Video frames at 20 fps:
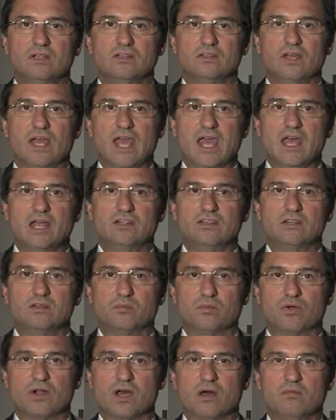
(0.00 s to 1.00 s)
To add to the
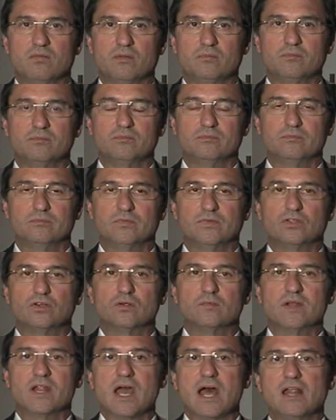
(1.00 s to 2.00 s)
problem,
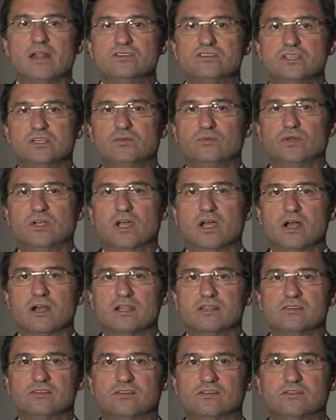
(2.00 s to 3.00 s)
terminology
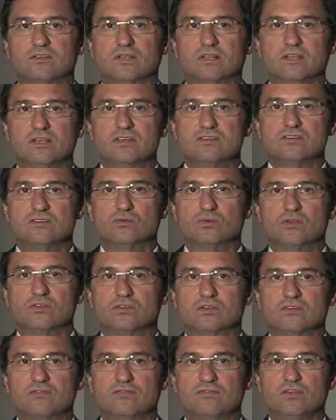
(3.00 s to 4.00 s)
regarding cystic lesions was
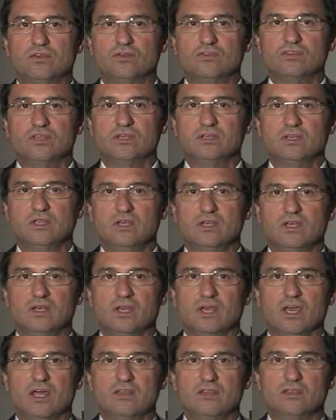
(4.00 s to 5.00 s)
confusing
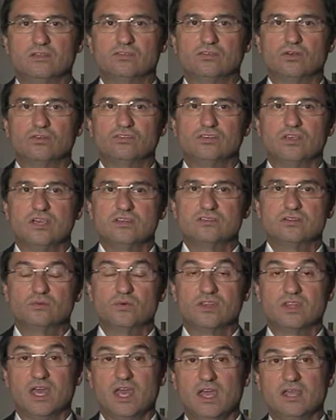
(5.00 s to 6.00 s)
and the association
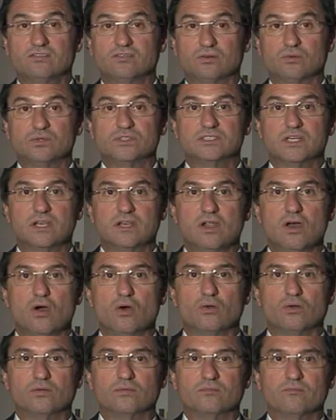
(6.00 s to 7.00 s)
with cancer was
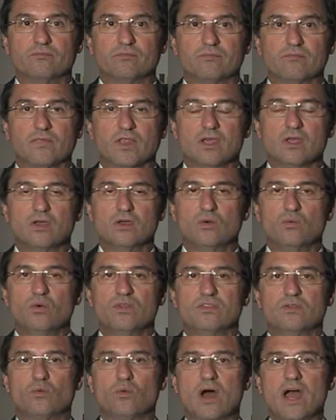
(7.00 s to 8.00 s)
unknown.
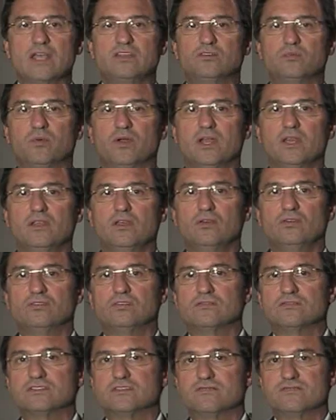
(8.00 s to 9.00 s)
With the widespread use
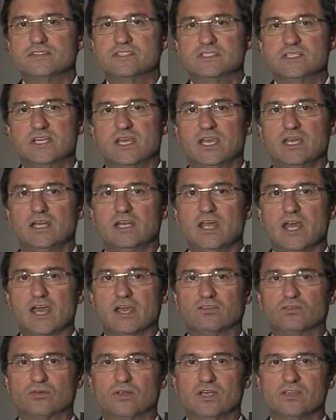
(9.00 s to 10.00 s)
of sophisticated
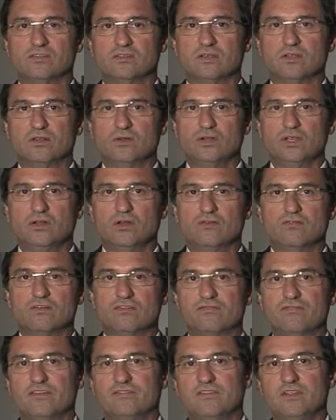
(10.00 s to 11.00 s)
x-rays, including over
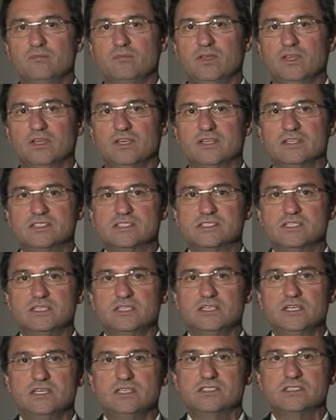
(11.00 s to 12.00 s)
50 million
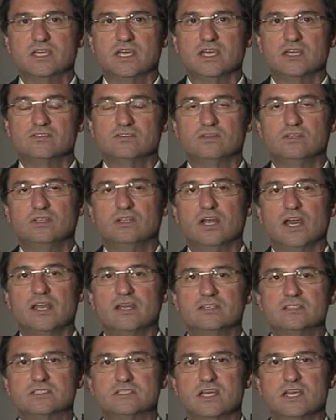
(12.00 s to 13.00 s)
CT scans in the
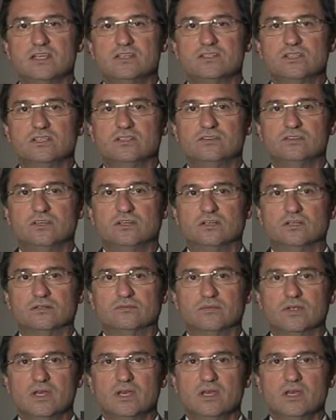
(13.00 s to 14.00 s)
United States each year,
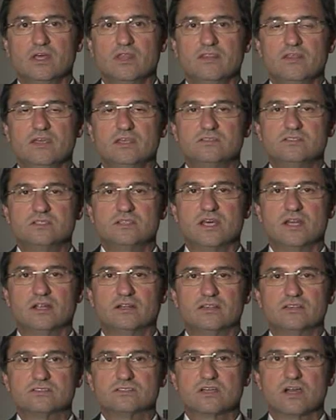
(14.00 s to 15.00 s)
the incidental
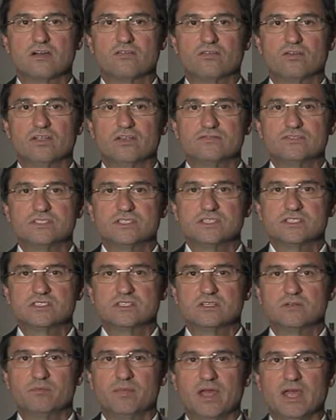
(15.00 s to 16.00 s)
discovery of cysts
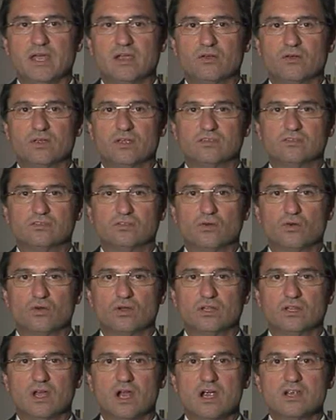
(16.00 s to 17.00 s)
in the pancreas or
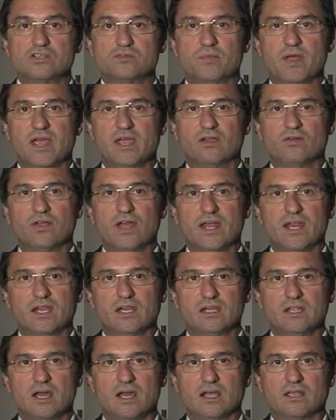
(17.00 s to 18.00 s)
enlarged
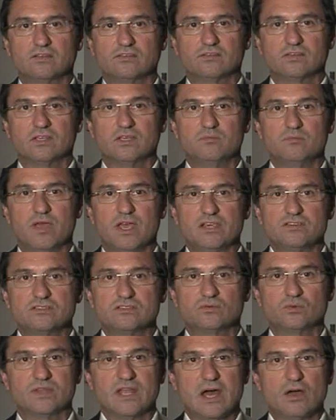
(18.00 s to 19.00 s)
pancreatic ducts in
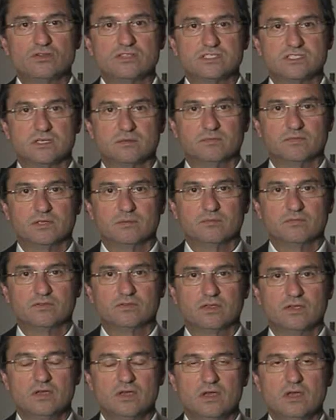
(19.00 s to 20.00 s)
patients without
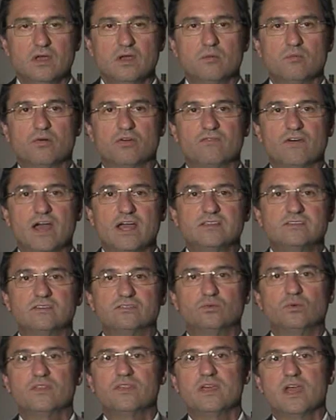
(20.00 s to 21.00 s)
symptoms provides
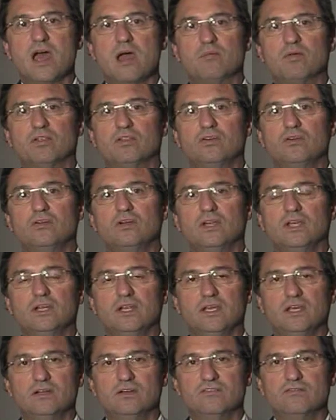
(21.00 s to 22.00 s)
us with the opportunity
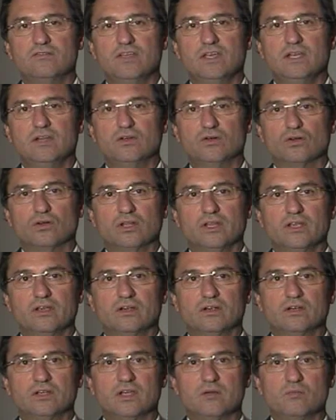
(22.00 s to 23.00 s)
to intervene
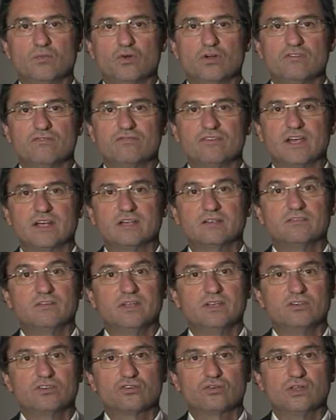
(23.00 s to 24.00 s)
earlier and more
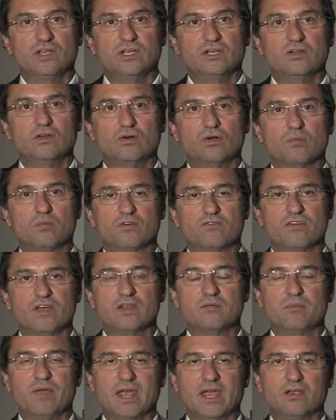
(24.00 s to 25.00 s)
effectively treat or
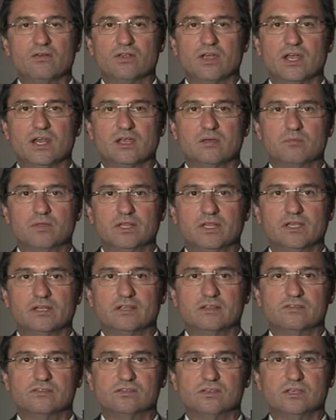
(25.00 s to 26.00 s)
prevent pancreatic
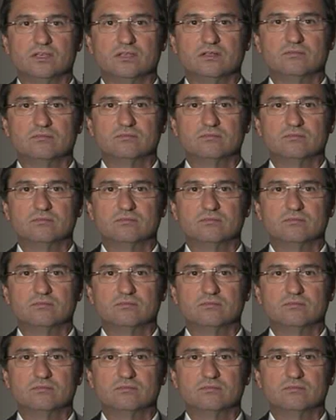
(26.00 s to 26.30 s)
malignancy.